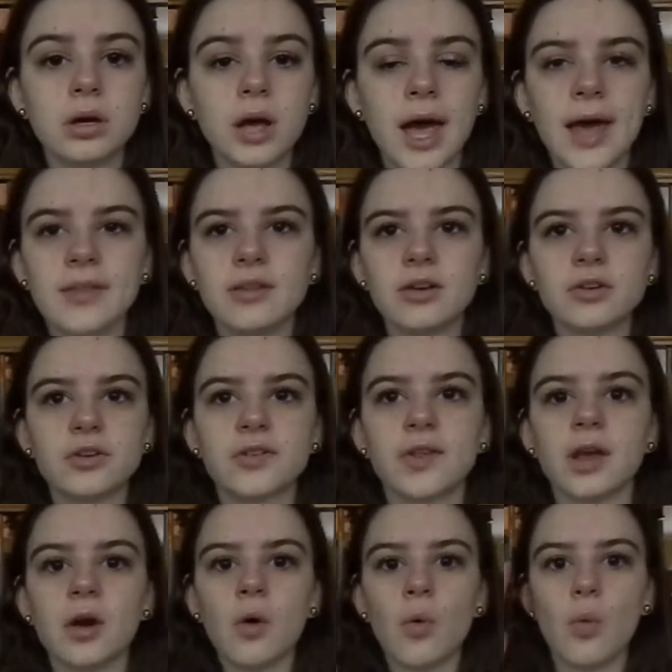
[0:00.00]
And they're just
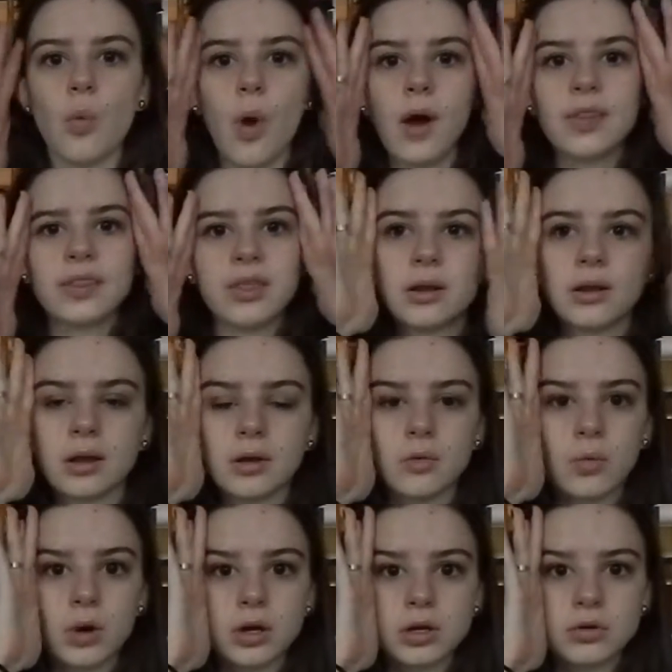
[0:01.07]
like,
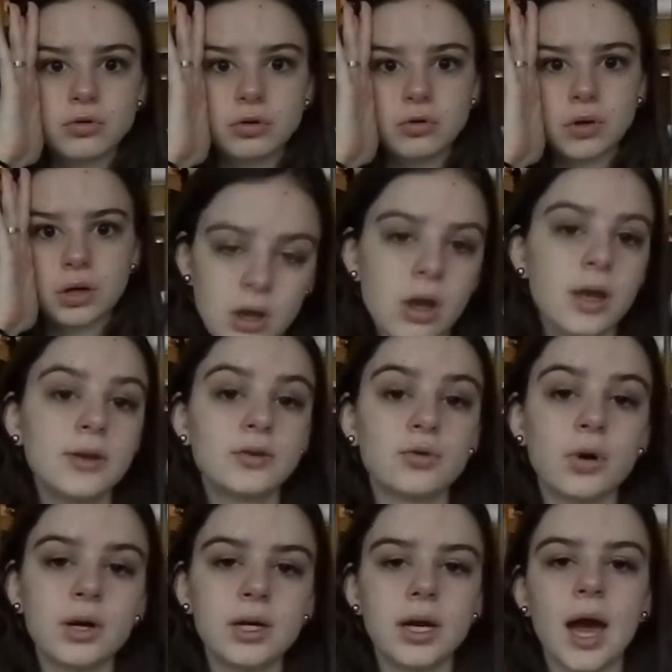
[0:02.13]
what are you doing?
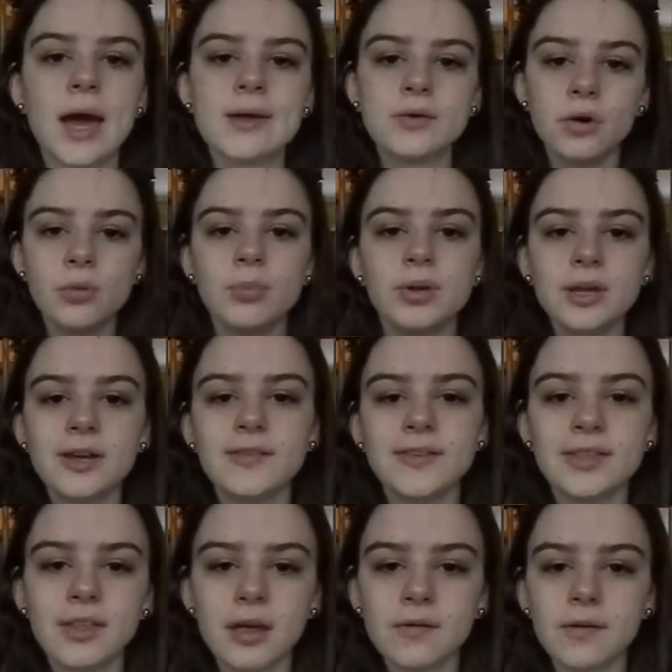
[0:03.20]
20. I don't believe
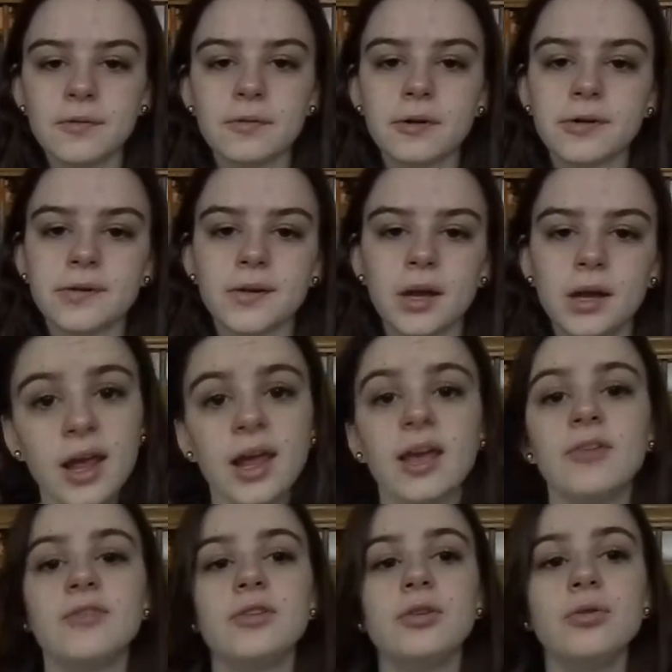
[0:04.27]
in love at first sight.
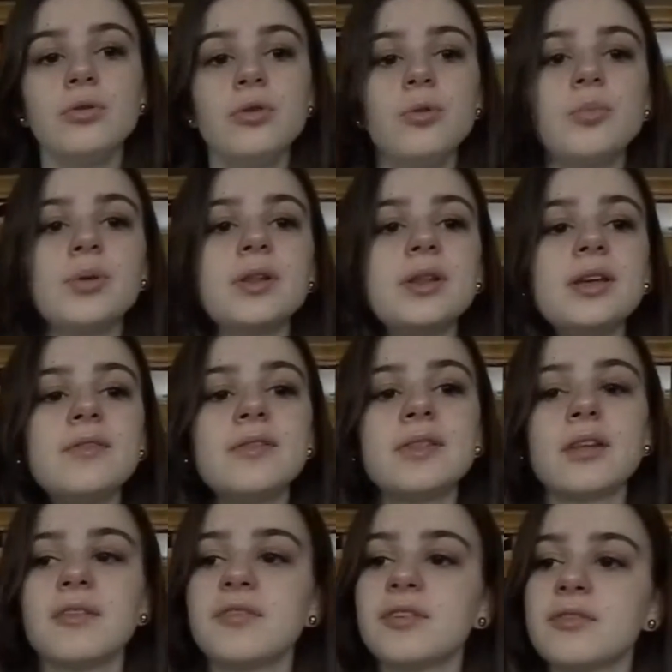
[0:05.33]
If you believe in
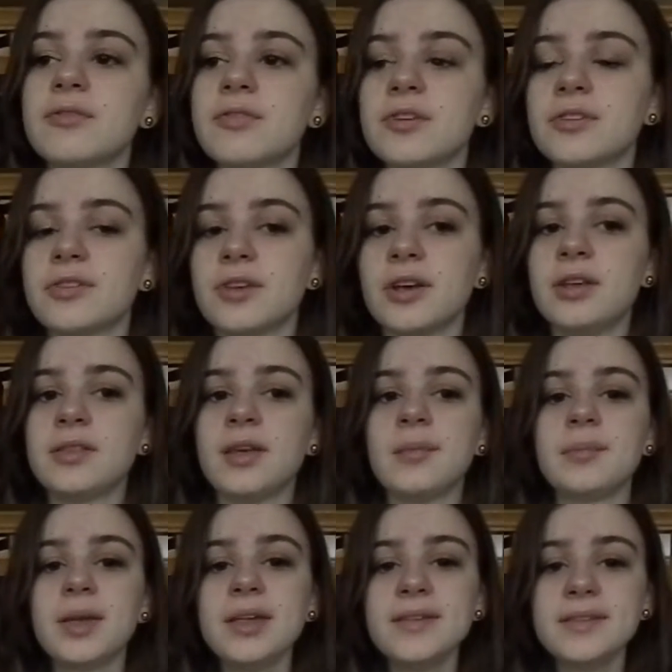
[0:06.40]
love at first sight,
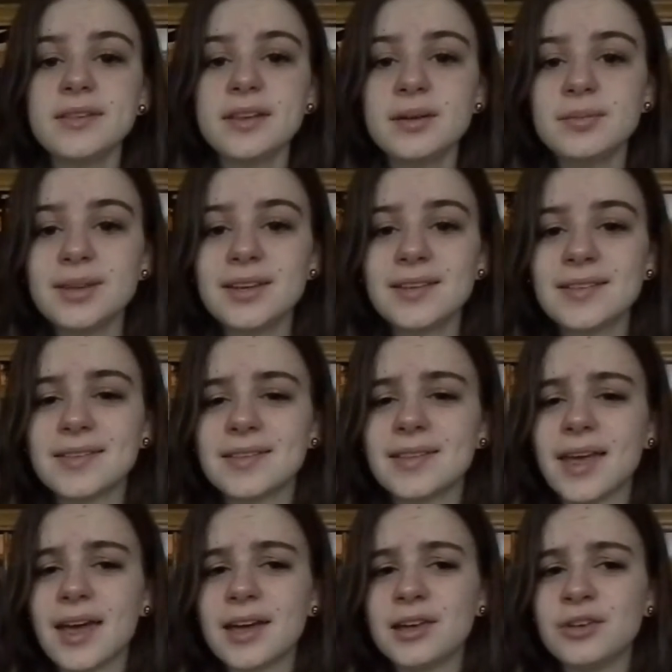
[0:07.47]
that basically means
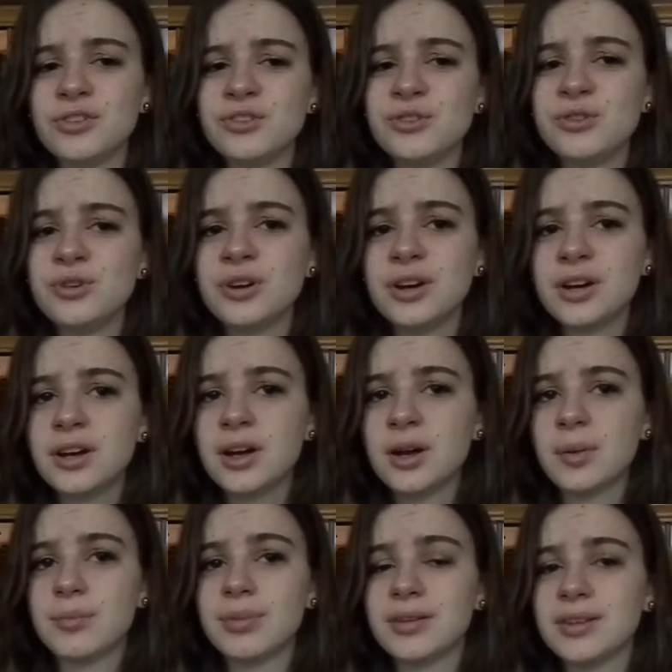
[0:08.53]
that you
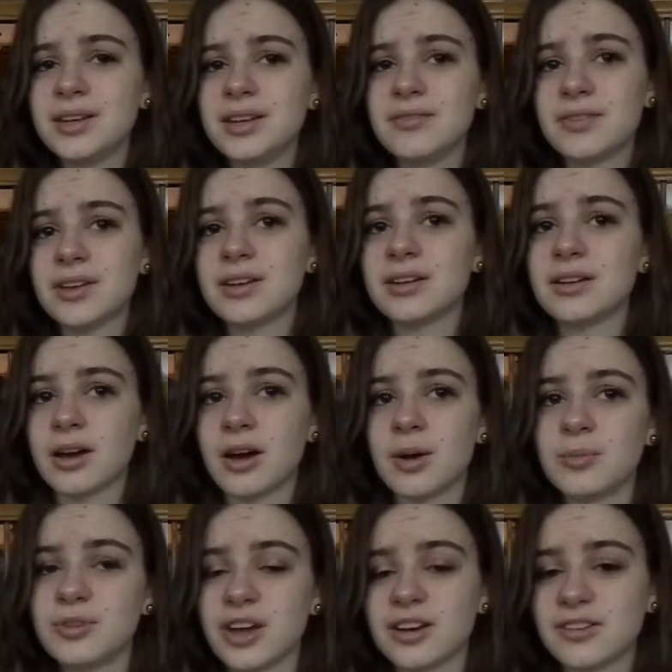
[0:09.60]
believe in
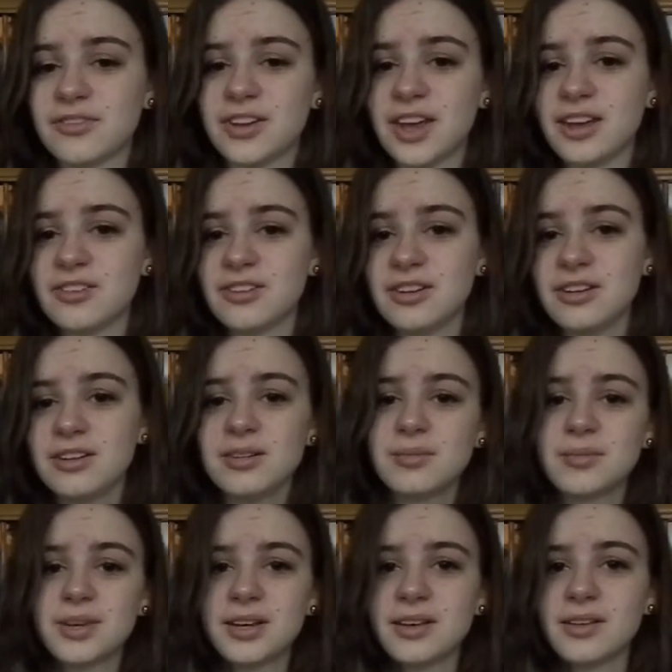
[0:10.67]
objectification
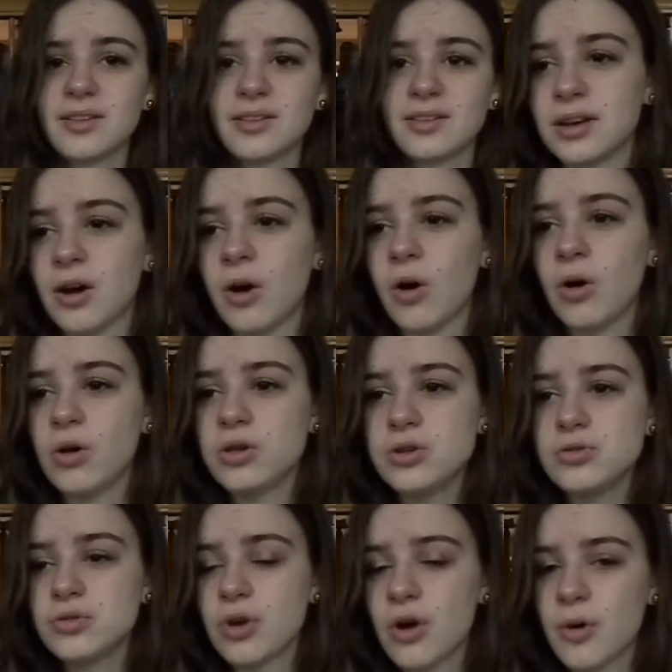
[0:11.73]
because all
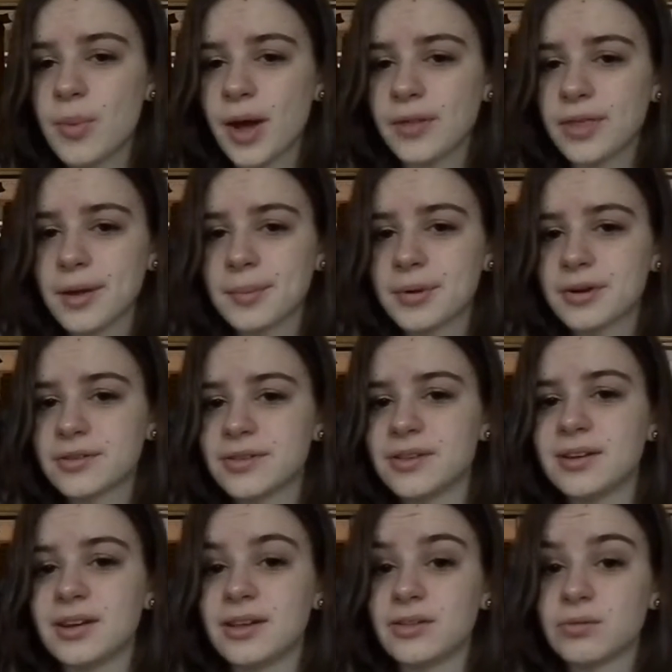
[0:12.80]
you know about that
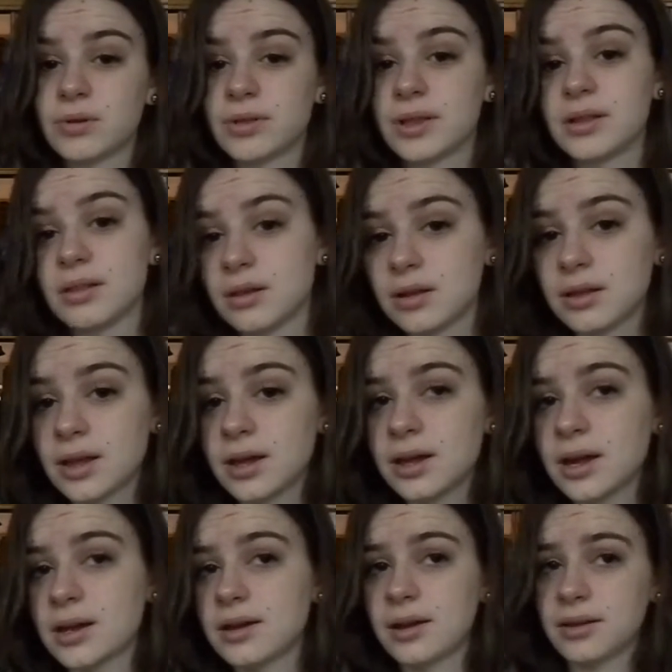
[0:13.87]
person is what they look like
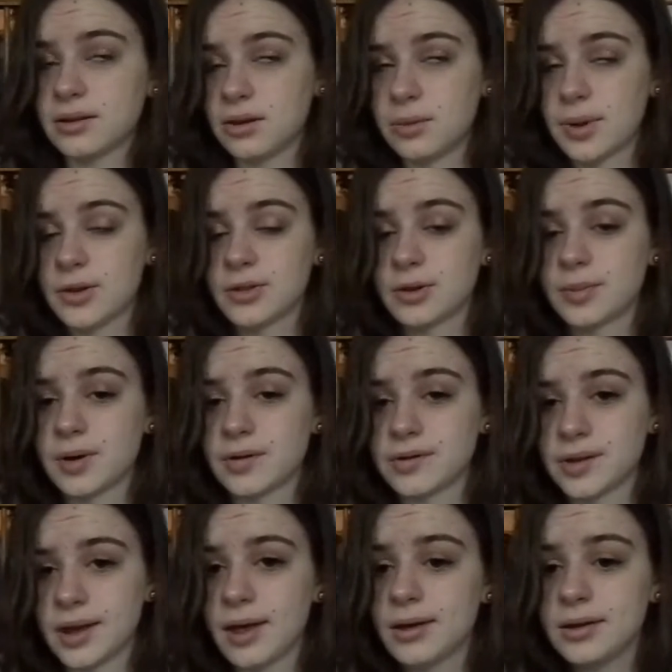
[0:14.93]
and nothing about their
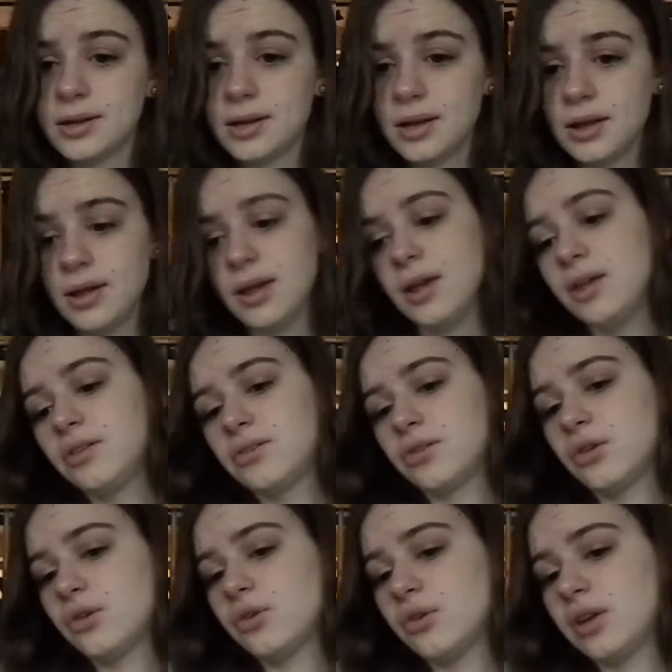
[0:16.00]
personality.
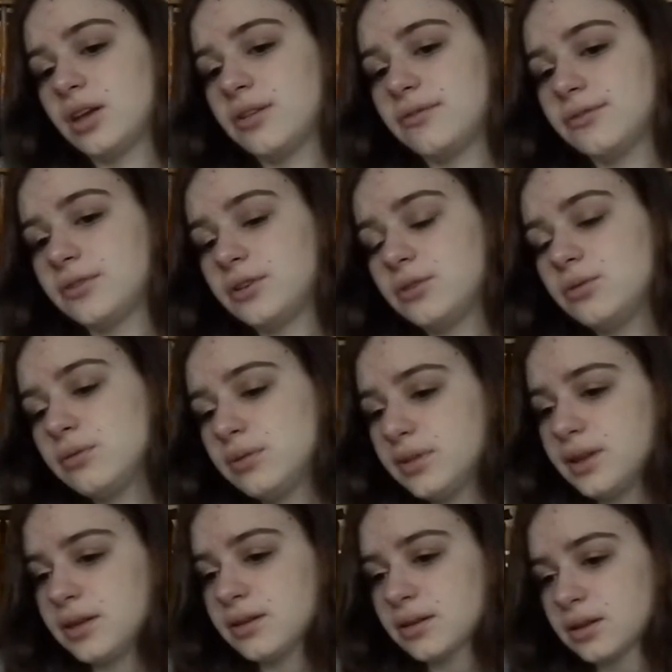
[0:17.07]
So if you
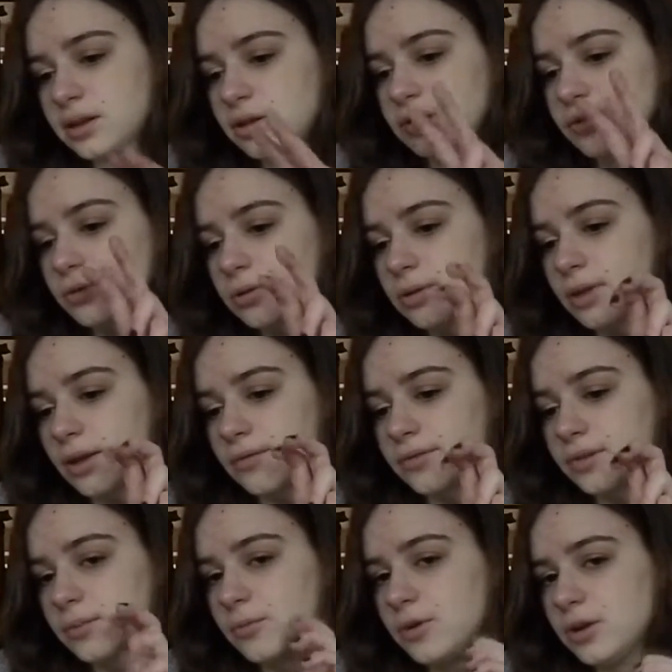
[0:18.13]
think like you love
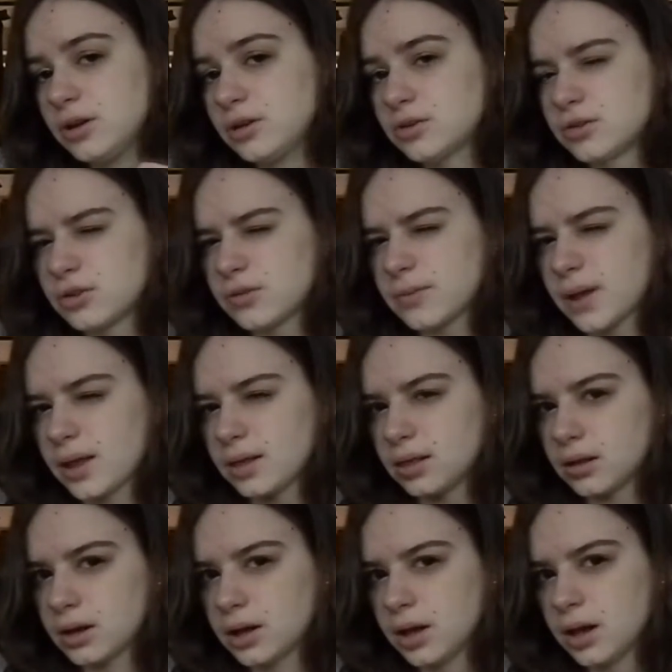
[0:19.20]
someone just by
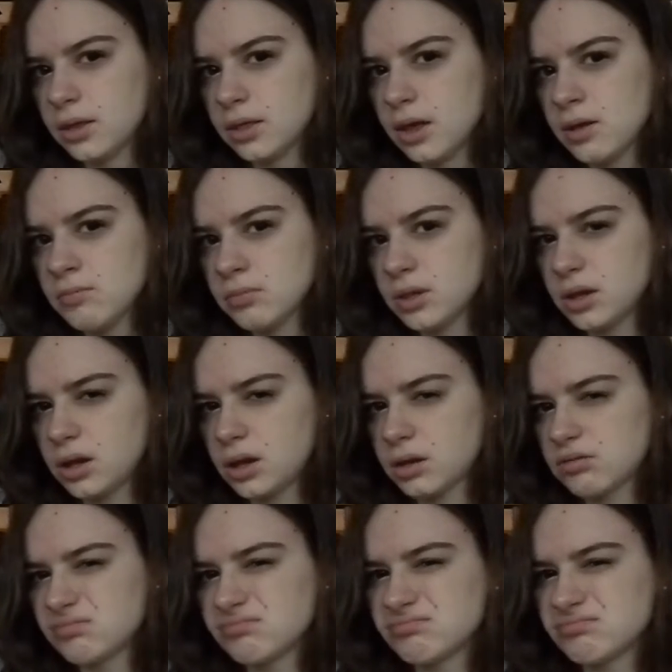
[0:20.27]
looking at them, like,